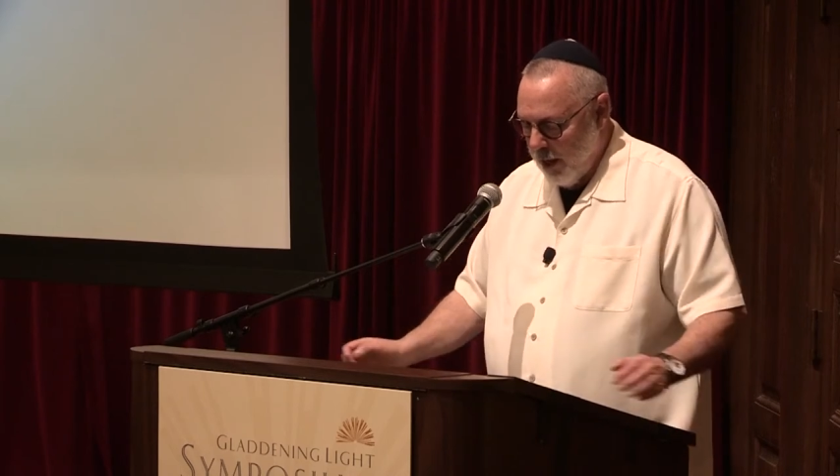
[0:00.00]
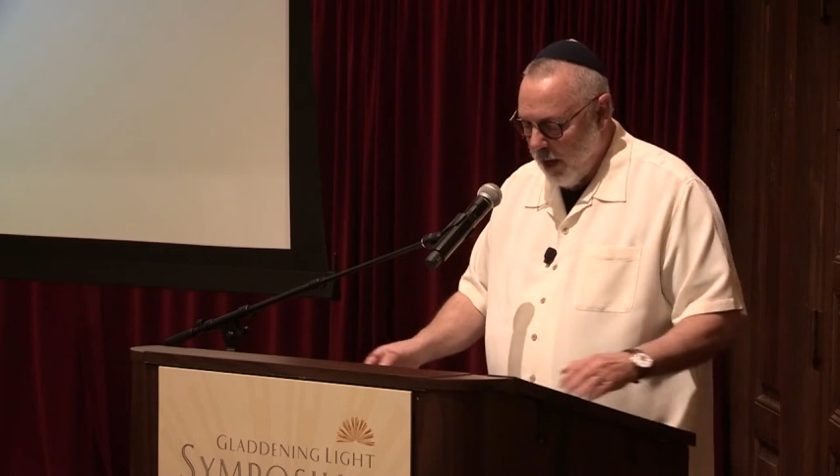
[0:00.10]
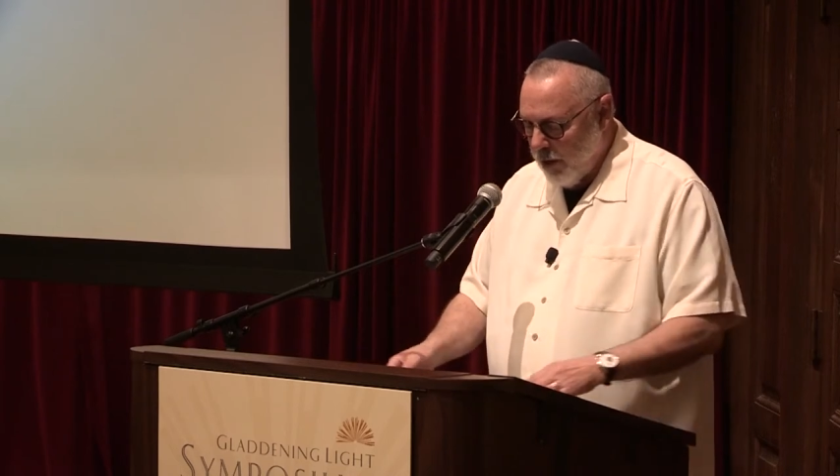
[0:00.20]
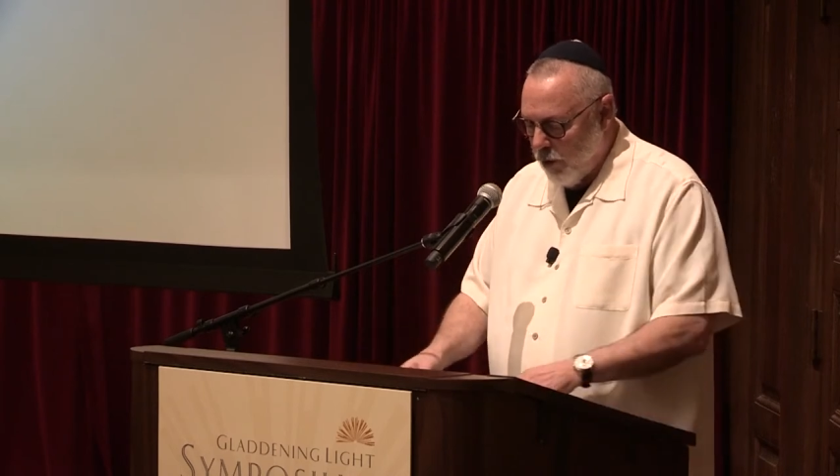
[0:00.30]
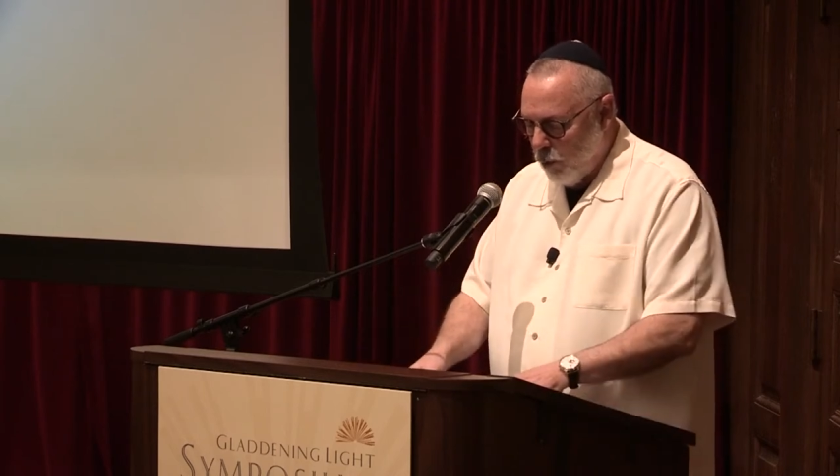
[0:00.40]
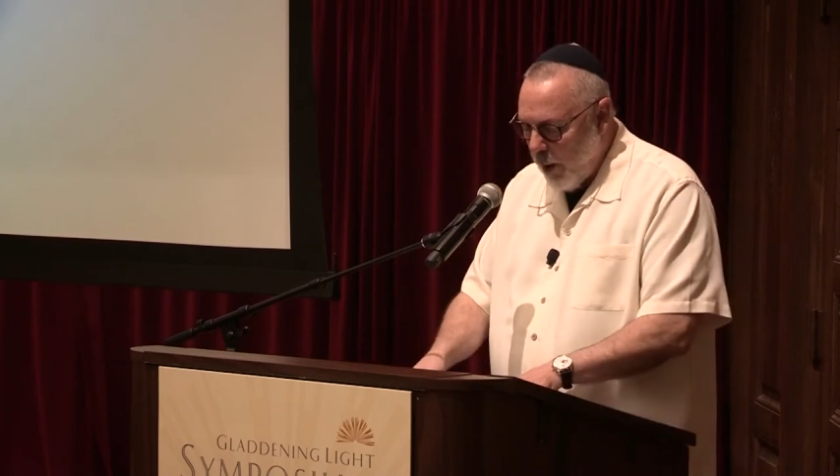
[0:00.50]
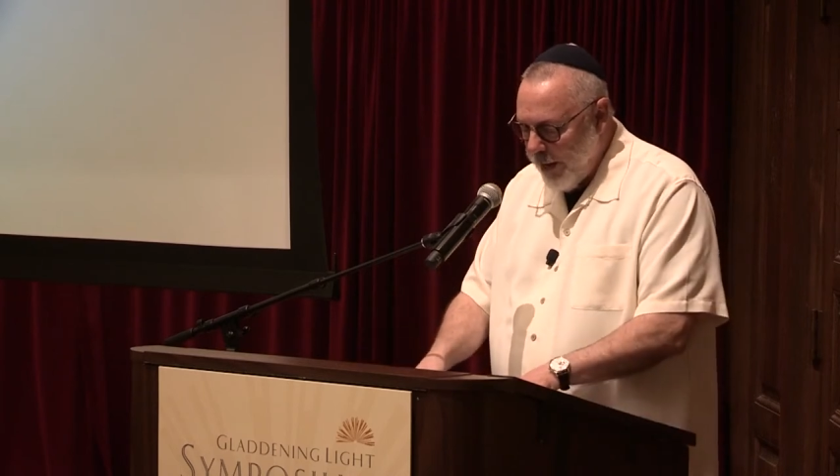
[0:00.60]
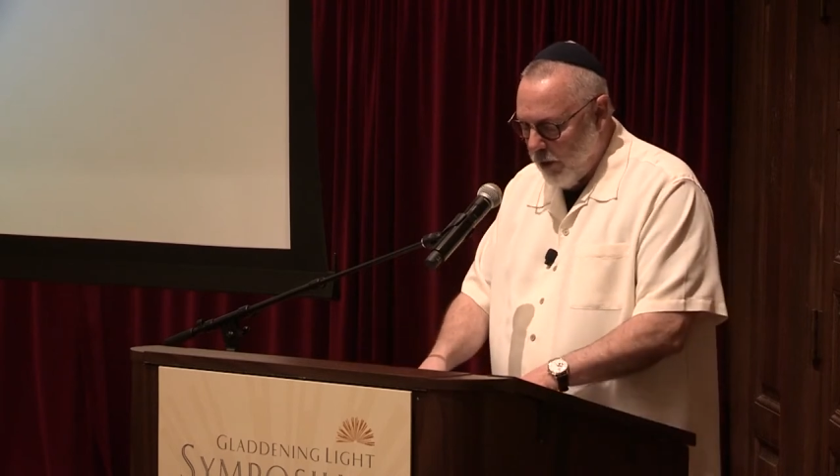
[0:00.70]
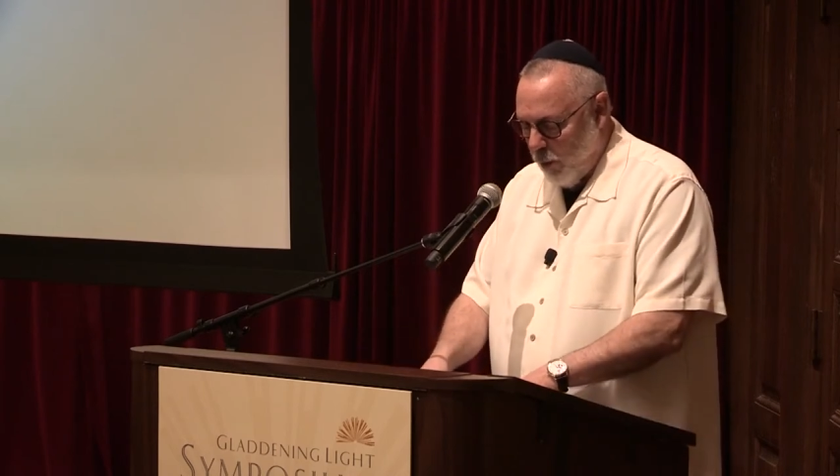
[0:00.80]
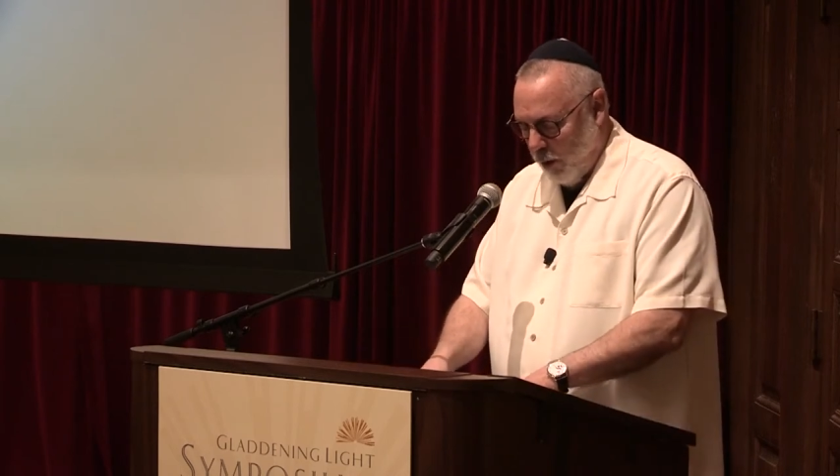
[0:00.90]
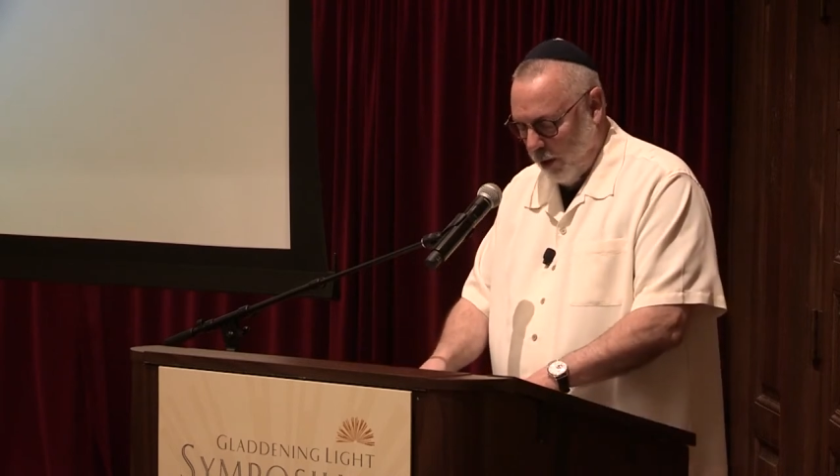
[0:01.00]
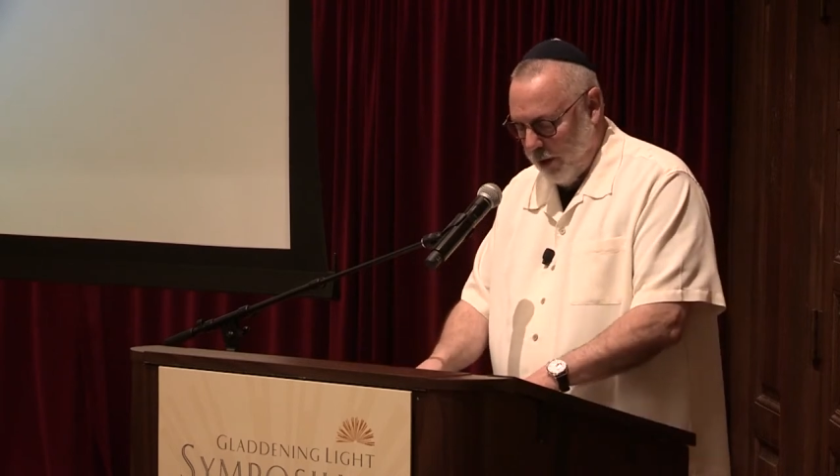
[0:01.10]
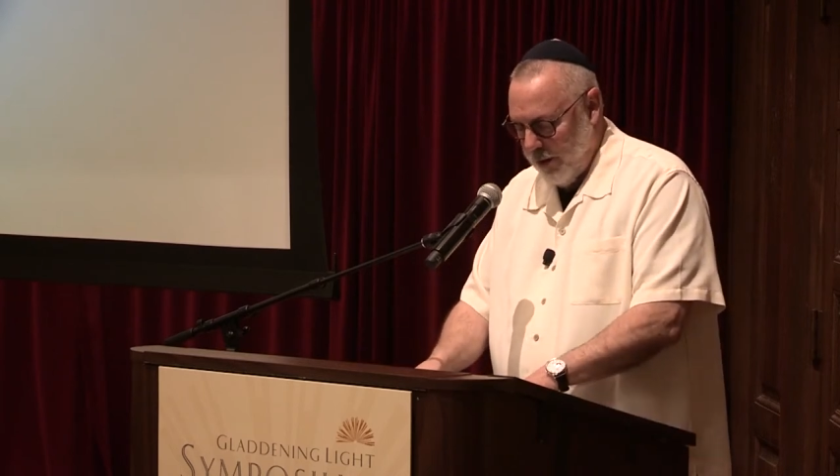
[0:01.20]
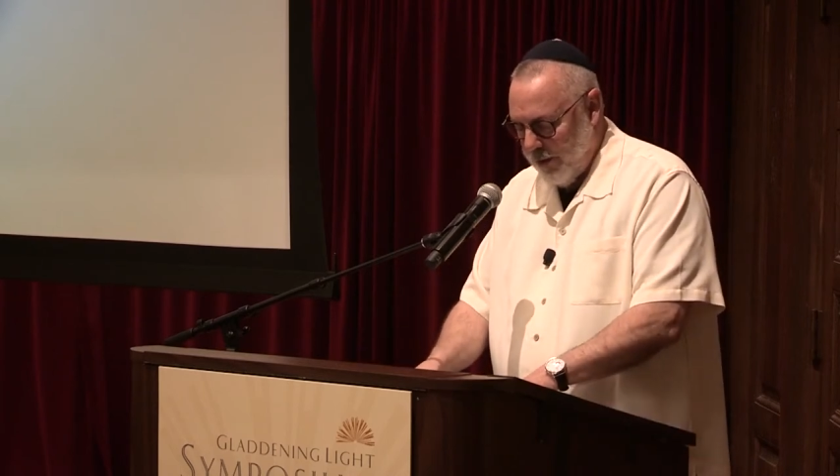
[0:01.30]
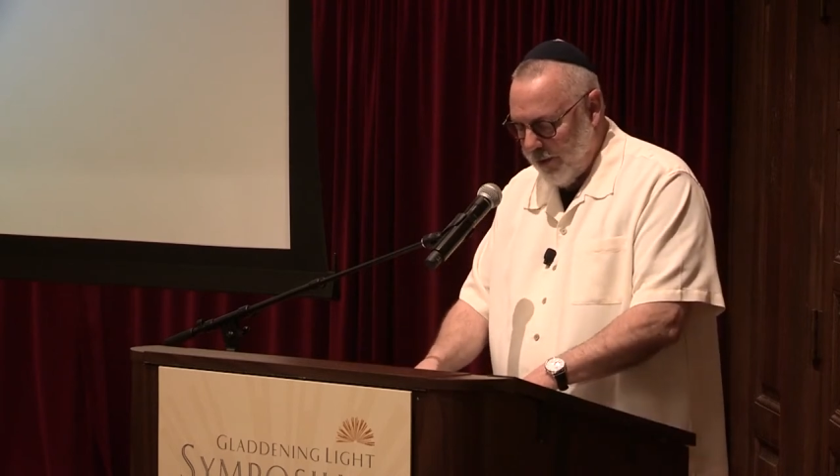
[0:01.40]
a greater
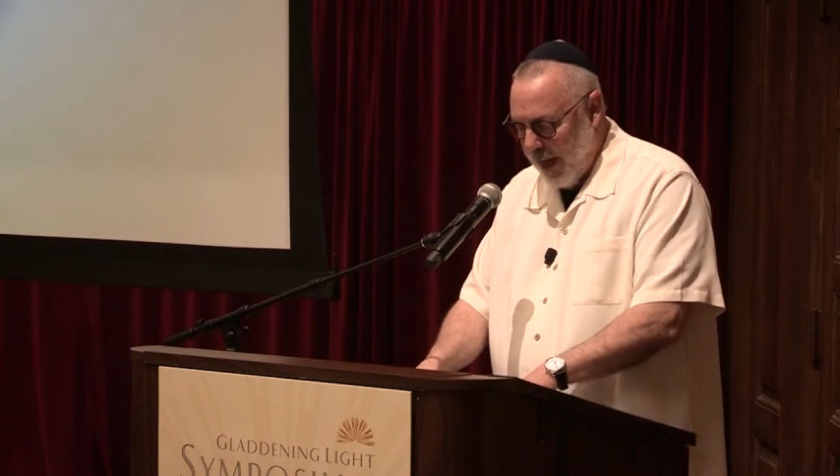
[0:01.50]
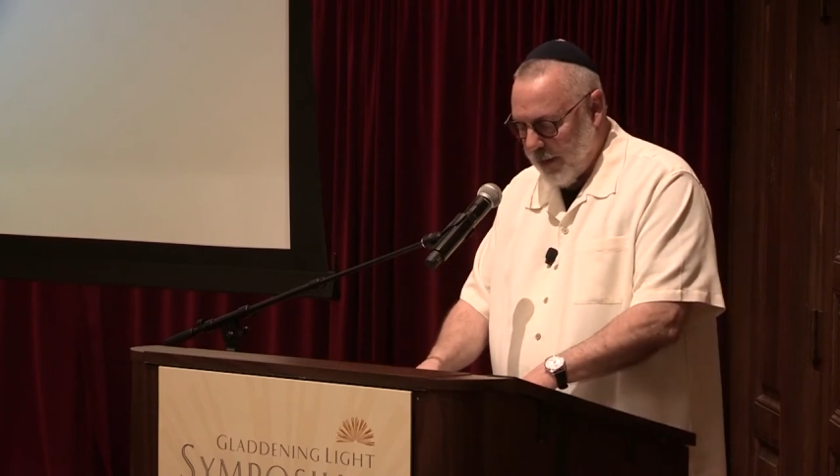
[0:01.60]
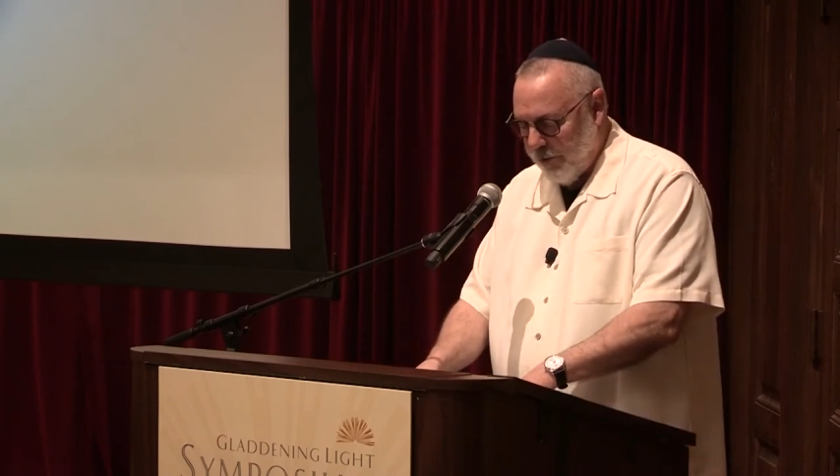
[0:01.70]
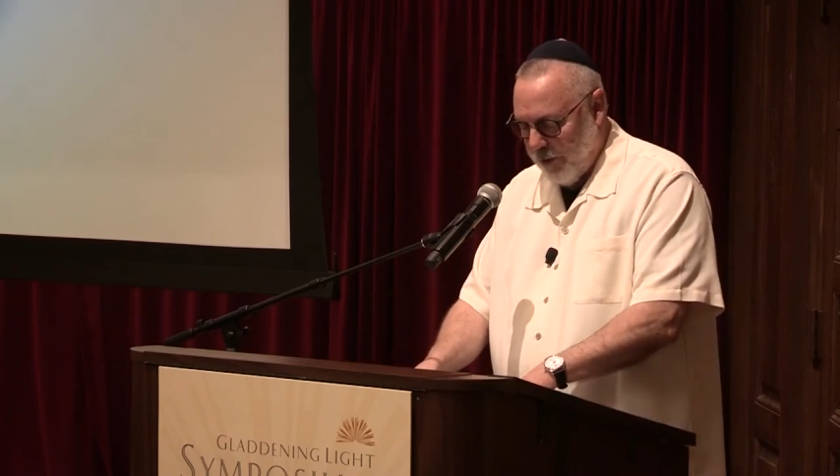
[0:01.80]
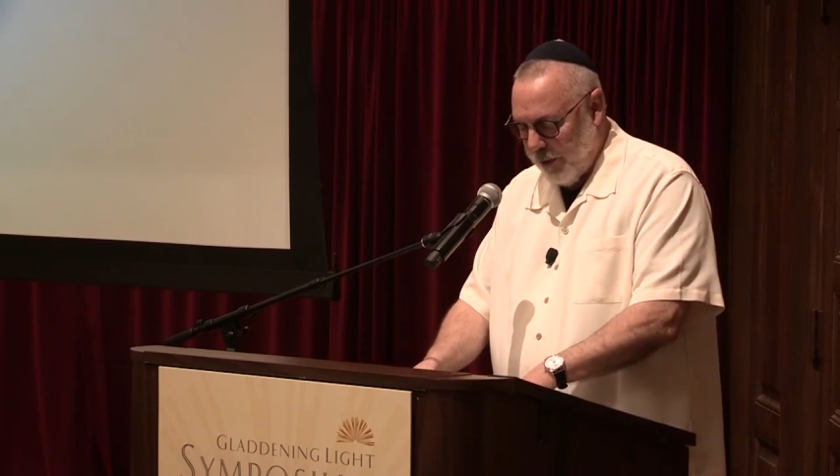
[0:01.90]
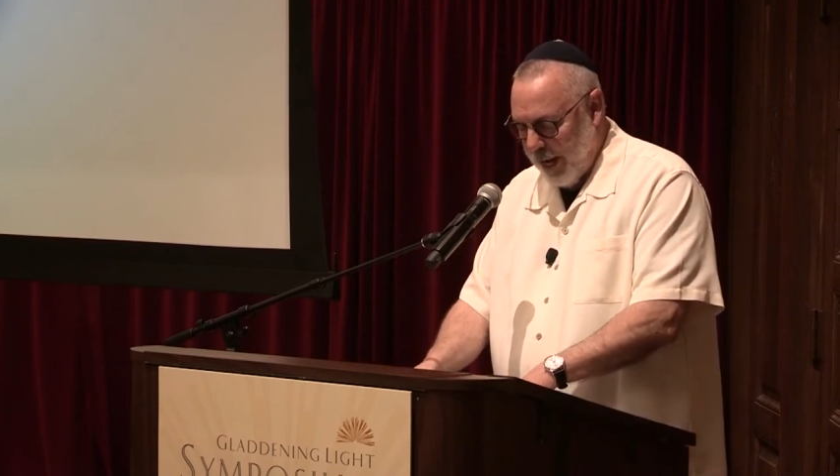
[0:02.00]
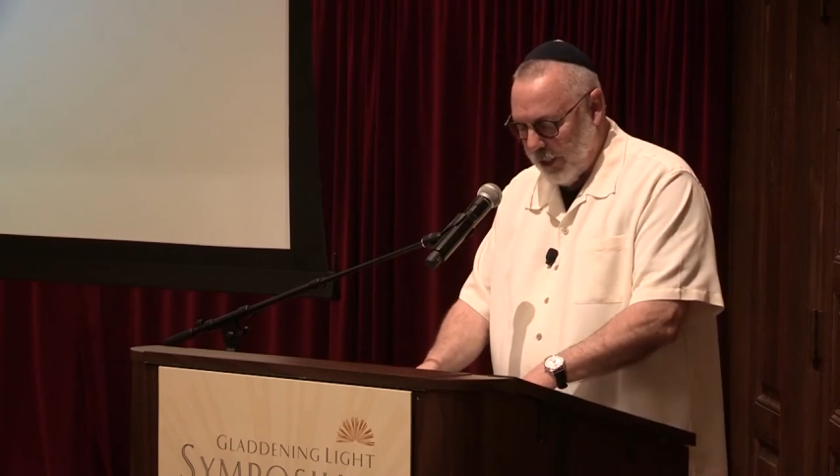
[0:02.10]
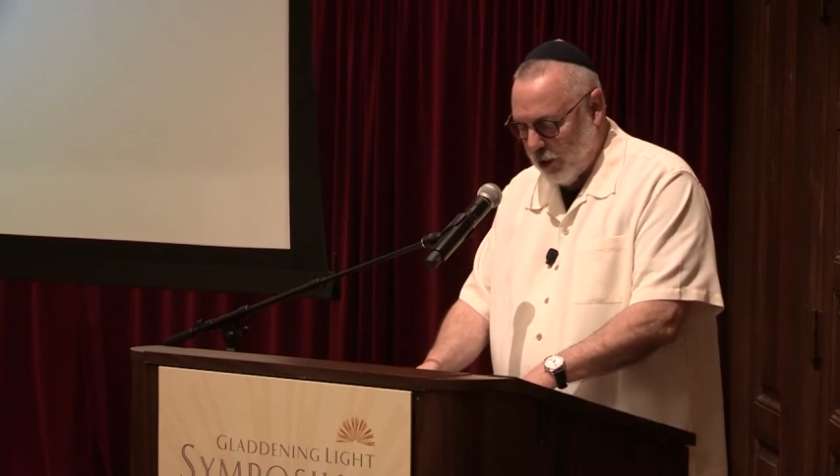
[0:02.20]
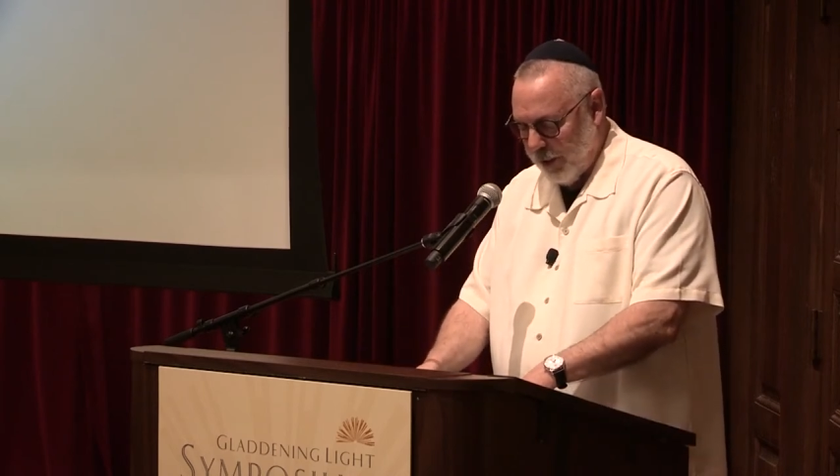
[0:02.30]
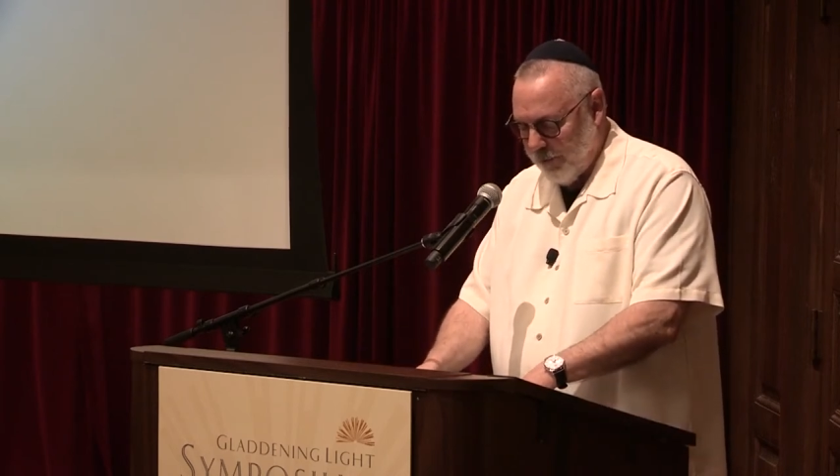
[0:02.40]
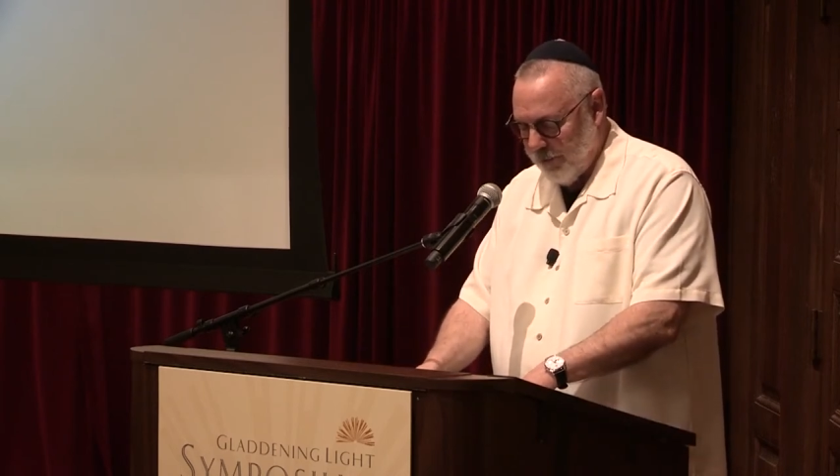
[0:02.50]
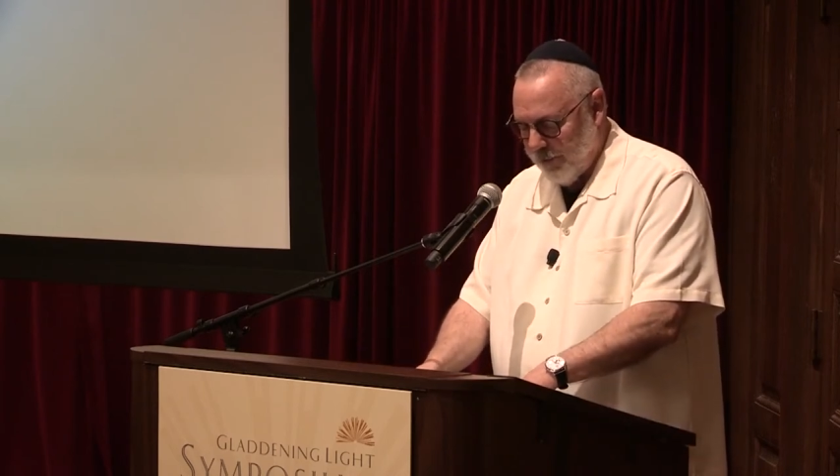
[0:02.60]
work than that of creation